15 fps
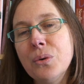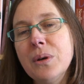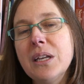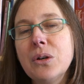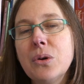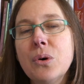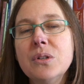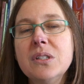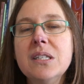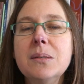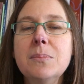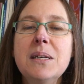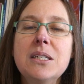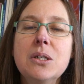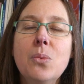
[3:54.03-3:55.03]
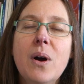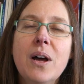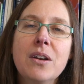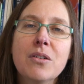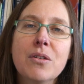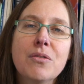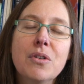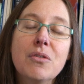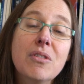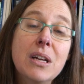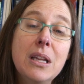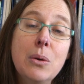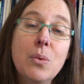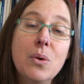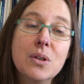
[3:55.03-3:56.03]
it causes me to wonder if it
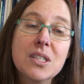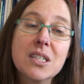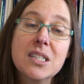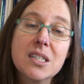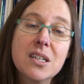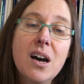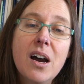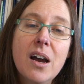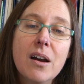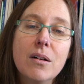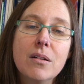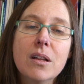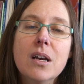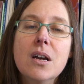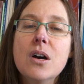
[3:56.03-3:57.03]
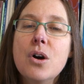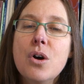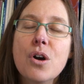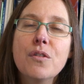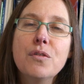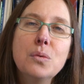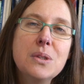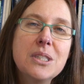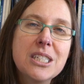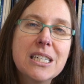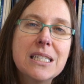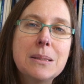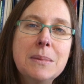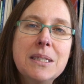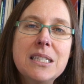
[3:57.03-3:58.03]
really was a style, or if it was
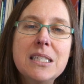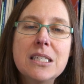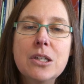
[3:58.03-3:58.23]
just Mrs.